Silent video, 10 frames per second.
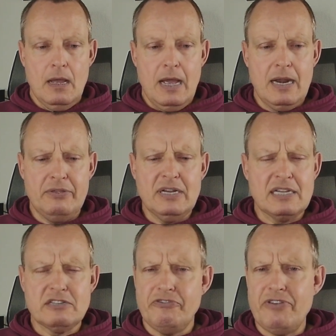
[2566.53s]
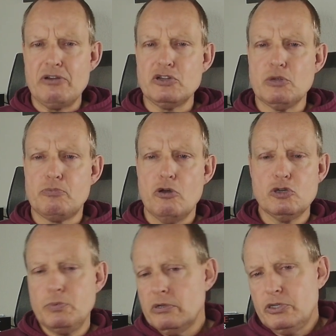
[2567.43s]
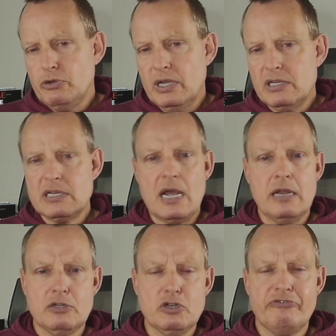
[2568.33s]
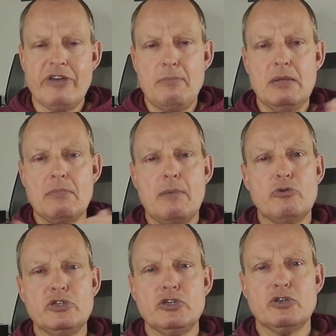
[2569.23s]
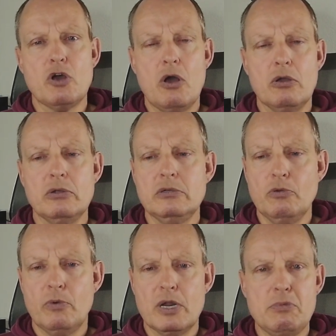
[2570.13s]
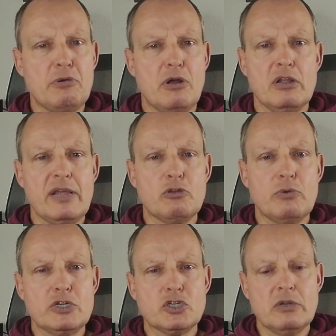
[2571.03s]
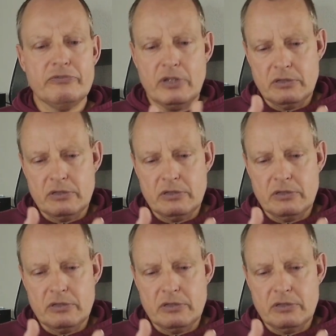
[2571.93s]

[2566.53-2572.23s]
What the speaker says: And I think that's the fairest approach, because you get to decide. It's your family member, it's your dog, and you want to be part of that question of